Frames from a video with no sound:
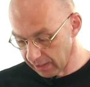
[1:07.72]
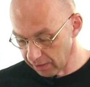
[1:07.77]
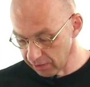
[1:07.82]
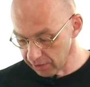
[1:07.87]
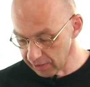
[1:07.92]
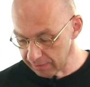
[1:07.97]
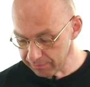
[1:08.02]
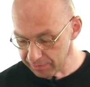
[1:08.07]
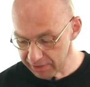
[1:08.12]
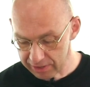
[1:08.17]
now
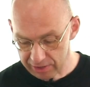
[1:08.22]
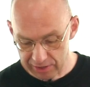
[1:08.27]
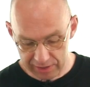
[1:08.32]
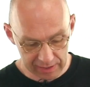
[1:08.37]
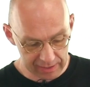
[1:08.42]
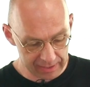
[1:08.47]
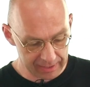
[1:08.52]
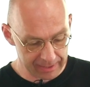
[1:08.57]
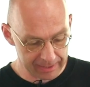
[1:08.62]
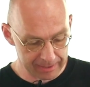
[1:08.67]
let me
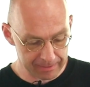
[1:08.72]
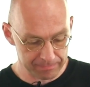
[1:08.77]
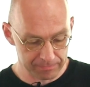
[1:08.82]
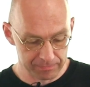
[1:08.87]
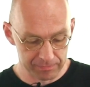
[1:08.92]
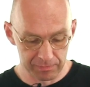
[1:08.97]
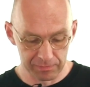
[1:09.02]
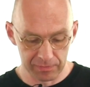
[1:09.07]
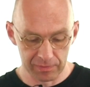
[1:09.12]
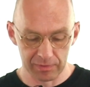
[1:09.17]
just
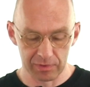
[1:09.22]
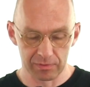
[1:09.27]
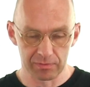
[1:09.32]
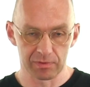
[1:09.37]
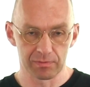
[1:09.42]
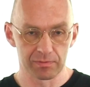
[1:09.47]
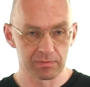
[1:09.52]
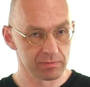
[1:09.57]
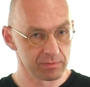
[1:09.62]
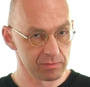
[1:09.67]
um,
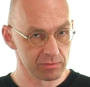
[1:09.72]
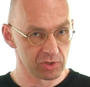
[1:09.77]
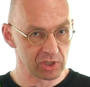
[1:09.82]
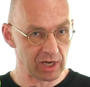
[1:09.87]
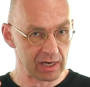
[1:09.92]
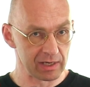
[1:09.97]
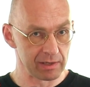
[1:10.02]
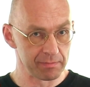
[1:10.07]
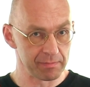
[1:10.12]
juggle